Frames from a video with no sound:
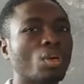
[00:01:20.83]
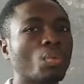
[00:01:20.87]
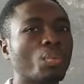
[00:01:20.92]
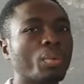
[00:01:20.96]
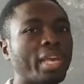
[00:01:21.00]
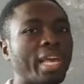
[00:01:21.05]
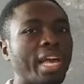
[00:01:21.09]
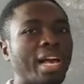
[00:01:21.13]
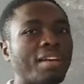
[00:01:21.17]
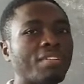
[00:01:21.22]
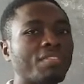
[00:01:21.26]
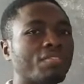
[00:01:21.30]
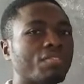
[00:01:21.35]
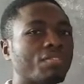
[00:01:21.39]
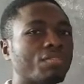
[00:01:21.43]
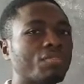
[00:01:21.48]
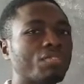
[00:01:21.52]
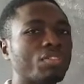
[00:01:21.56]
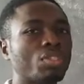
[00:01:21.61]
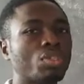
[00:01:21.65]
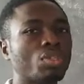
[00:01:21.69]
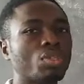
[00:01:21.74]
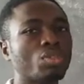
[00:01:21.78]
We have
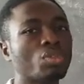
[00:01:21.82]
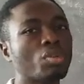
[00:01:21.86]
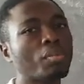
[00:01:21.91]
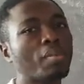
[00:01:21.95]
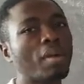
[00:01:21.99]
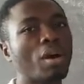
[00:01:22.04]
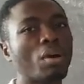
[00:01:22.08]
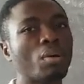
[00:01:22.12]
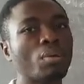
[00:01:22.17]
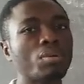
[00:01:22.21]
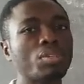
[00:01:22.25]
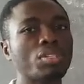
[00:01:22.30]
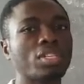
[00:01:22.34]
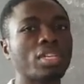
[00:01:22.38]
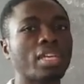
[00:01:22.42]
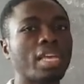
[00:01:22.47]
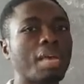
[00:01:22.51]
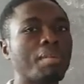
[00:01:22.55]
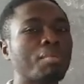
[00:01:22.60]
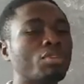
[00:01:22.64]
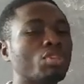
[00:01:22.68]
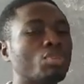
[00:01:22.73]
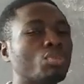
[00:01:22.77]
videos on biology,
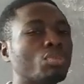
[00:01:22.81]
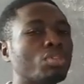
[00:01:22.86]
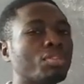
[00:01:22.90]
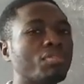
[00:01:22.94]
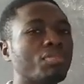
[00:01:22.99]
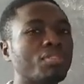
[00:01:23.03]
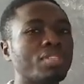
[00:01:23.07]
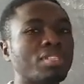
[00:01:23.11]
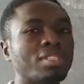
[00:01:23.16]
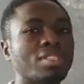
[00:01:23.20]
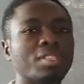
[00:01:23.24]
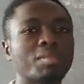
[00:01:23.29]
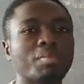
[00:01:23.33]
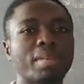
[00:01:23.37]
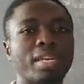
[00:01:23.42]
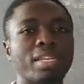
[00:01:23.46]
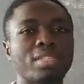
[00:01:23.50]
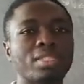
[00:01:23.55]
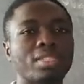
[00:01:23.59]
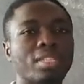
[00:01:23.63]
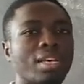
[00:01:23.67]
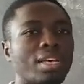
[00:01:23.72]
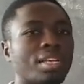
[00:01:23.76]
chemistry, physics,
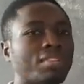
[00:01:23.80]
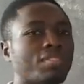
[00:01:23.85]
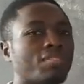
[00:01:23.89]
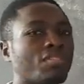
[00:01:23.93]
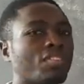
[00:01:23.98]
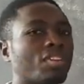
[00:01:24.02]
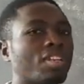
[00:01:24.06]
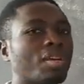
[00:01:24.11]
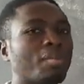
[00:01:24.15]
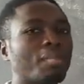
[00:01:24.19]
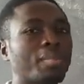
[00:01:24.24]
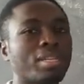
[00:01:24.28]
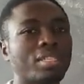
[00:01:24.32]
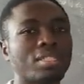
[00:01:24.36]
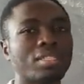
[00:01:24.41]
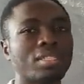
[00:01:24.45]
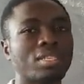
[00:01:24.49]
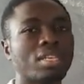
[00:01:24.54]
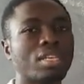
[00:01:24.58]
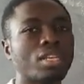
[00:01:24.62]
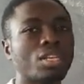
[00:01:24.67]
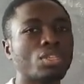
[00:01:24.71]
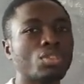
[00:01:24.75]
maths, and further
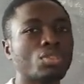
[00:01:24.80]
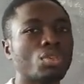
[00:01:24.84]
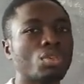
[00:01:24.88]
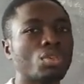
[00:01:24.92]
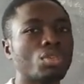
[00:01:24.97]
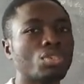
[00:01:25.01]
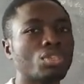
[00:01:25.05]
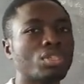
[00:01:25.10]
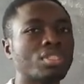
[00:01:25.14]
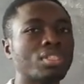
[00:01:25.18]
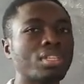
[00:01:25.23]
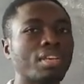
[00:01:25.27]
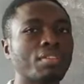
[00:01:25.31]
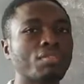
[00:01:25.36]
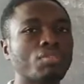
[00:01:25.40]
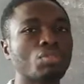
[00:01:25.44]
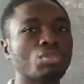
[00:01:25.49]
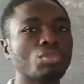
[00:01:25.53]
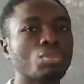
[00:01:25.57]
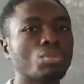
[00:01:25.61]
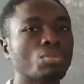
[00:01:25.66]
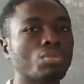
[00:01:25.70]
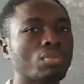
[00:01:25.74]
maths, so you just have
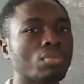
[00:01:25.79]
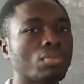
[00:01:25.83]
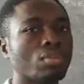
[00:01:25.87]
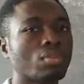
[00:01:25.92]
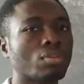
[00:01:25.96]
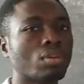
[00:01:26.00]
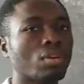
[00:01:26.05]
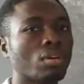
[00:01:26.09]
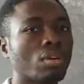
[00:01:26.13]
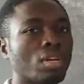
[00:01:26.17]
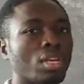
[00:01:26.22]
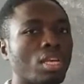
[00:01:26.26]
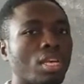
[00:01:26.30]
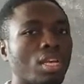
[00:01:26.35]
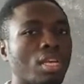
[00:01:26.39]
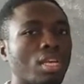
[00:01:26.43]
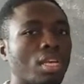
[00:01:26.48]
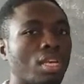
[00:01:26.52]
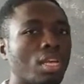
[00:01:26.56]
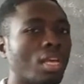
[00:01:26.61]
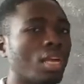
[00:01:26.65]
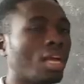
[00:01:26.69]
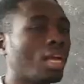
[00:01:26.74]
to choose.
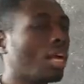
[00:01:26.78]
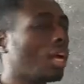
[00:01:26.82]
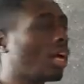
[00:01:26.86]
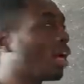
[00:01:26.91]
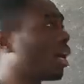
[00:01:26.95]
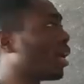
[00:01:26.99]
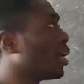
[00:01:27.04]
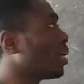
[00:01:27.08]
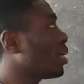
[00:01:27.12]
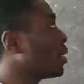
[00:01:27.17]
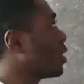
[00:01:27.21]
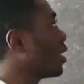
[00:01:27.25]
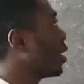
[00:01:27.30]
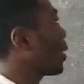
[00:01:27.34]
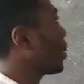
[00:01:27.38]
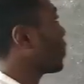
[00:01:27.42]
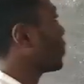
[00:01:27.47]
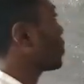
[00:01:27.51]
Okay, and